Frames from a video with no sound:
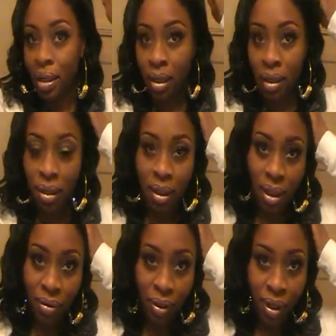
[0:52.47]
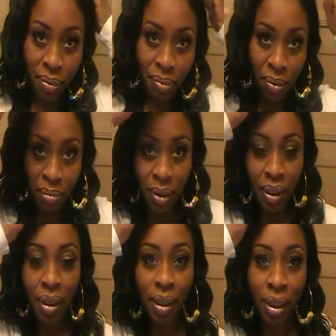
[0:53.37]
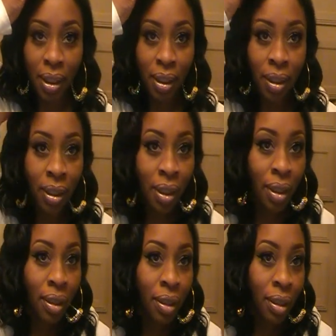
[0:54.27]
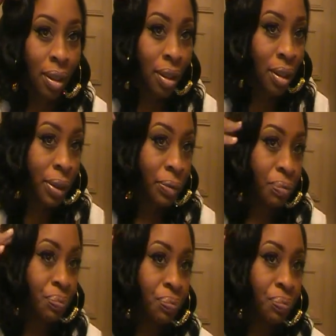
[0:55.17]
uh, that'll help it blend in. Um,